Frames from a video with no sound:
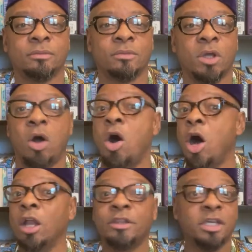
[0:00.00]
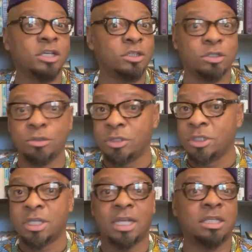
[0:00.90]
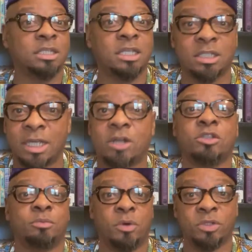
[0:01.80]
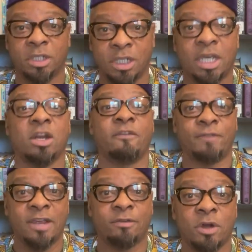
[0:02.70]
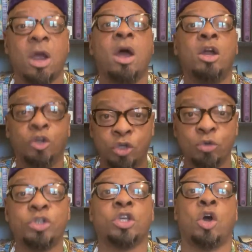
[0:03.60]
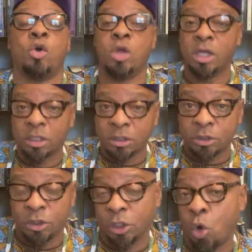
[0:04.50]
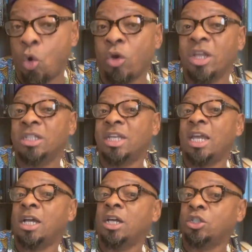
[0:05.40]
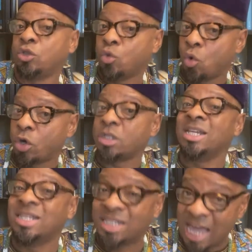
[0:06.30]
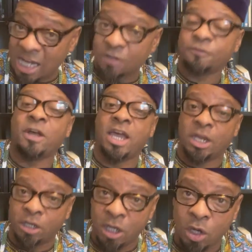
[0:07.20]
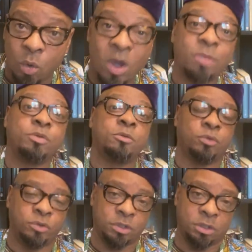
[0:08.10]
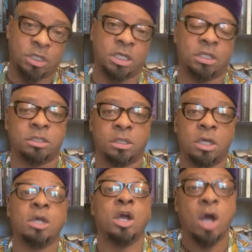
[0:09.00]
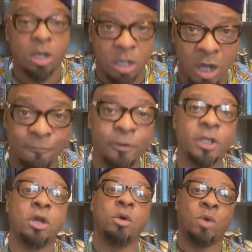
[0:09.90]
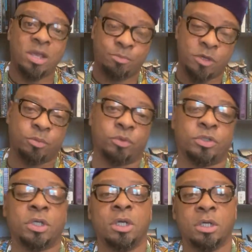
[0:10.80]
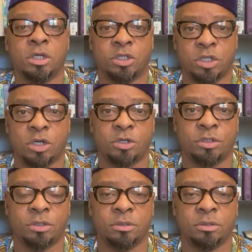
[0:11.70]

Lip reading: All of the institutions that exist that are supposedly in our favor do so to orientate us towards satisfying white people's needs, comforting white people's concerns,